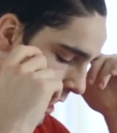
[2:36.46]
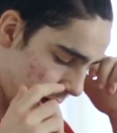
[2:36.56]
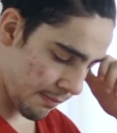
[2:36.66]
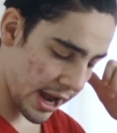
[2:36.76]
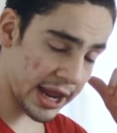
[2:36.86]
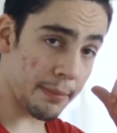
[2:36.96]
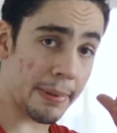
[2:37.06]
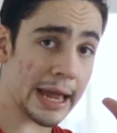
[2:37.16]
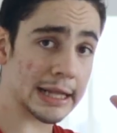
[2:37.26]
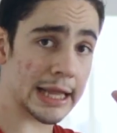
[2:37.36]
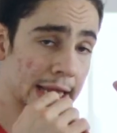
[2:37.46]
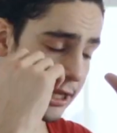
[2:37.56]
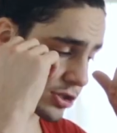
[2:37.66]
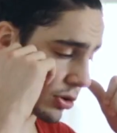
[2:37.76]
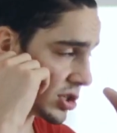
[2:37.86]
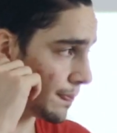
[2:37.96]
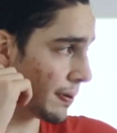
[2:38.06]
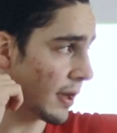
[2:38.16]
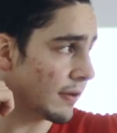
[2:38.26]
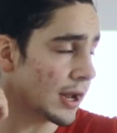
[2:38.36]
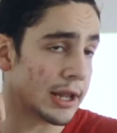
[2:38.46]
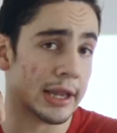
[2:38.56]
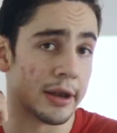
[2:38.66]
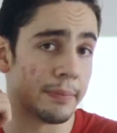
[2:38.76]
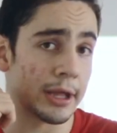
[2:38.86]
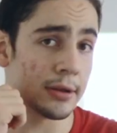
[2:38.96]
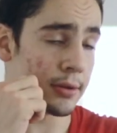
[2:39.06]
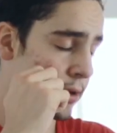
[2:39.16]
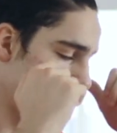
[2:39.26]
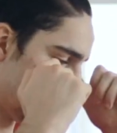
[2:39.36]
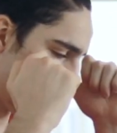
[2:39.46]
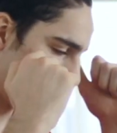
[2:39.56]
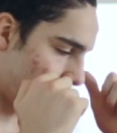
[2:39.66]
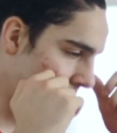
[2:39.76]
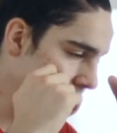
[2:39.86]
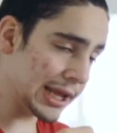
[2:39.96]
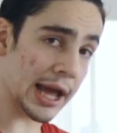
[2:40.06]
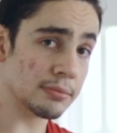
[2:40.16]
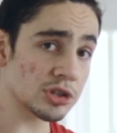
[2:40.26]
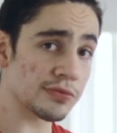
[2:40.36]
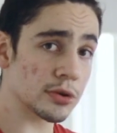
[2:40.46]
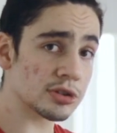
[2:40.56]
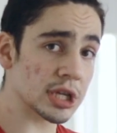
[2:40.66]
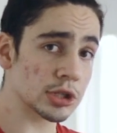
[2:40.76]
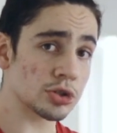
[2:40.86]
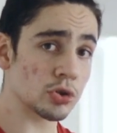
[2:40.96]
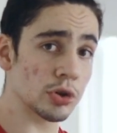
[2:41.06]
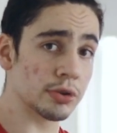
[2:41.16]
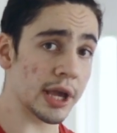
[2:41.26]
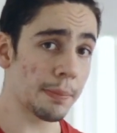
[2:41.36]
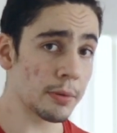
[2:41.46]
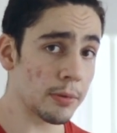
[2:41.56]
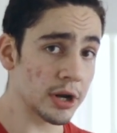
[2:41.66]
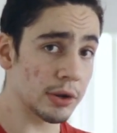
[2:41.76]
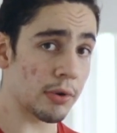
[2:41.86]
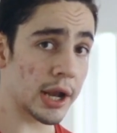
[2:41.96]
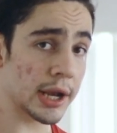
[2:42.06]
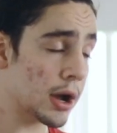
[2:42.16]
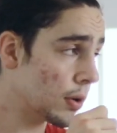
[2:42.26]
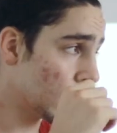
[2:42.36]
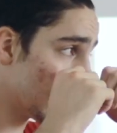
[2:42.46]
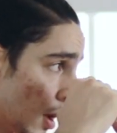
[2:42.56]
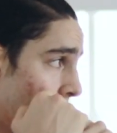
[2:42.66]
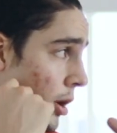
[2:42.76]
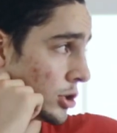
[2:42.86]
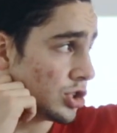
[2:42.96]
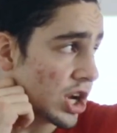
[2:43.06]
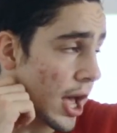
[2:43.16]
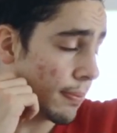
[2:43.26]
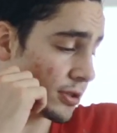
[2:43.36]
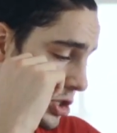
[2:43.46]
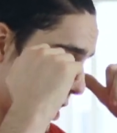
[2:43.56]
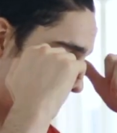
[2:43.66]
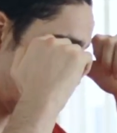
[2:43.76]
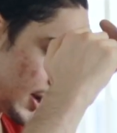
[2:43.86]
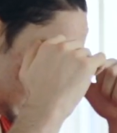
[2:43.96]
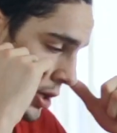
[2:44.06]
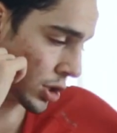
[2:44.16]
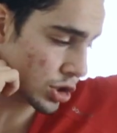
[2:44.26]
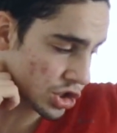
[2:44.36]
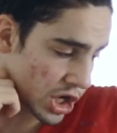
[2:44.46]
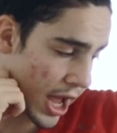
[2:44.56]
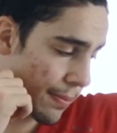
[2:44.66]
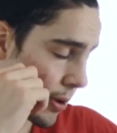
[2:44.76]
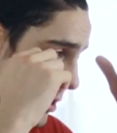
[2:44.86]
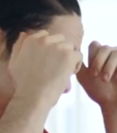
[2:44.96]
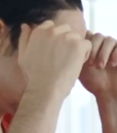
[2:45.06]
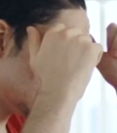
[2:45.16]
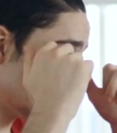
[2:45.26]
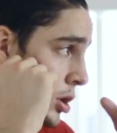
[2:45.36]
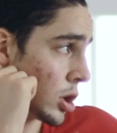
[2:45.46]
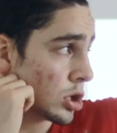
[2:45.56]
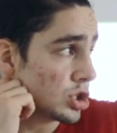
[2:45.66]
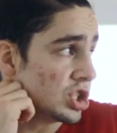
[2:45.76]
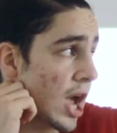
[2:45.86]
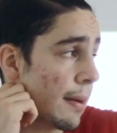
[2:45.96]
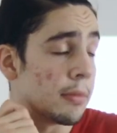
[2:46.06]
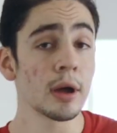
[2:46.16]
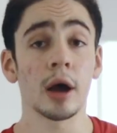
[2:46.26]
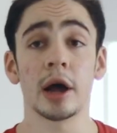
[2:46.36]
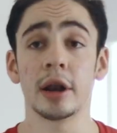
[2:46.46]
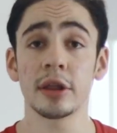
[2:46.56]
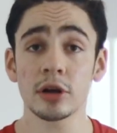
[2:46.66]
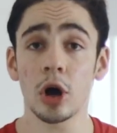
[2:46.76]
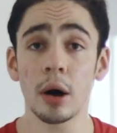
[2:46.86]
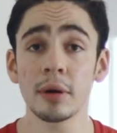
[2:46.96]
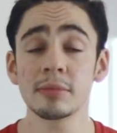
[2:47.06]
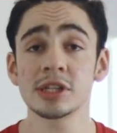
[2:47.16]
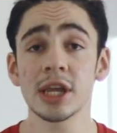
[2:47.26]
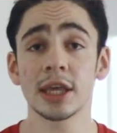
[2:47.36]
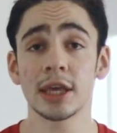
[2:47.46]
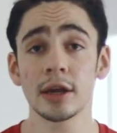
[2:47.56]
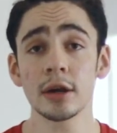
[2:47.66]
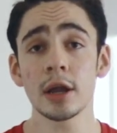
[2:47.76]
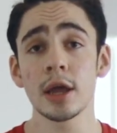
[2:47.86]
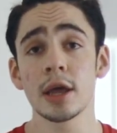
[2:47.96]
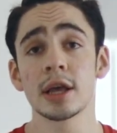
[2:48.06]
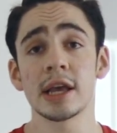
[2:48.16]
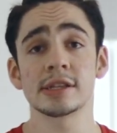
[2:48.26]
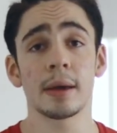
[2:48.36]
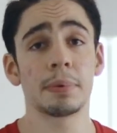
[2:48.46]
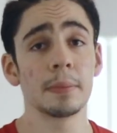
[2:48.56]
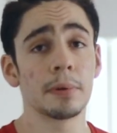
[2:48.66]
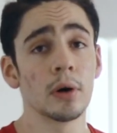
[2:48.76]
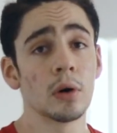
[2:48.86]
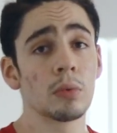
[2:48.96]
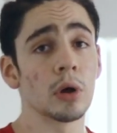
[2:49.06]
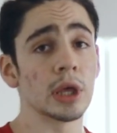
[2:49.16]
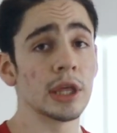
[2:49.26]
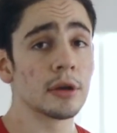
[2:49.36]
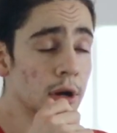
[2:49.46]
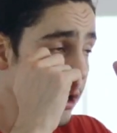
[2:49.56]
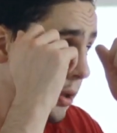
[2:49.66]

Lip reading: and my back leg is going to pivot a little bit. But mainly, I'm just focusing to show you the upper body right now. Jab, just like that. Jab, jab. Another common mistake here is that people will either